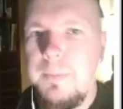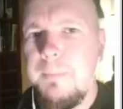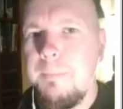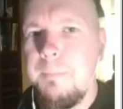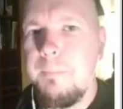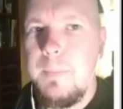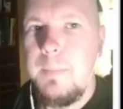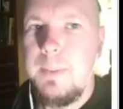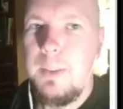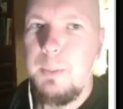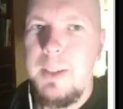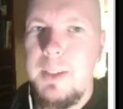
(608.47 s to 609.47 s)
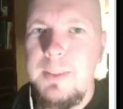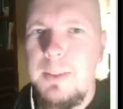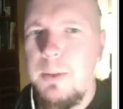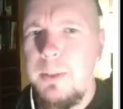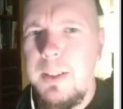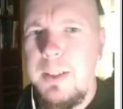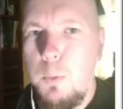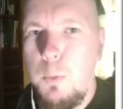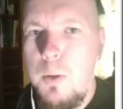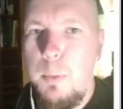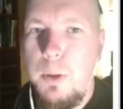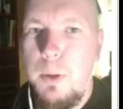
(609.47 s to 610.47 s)
subtest. You don't need to worry about
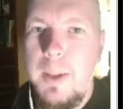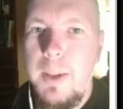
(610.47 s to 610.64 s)
that.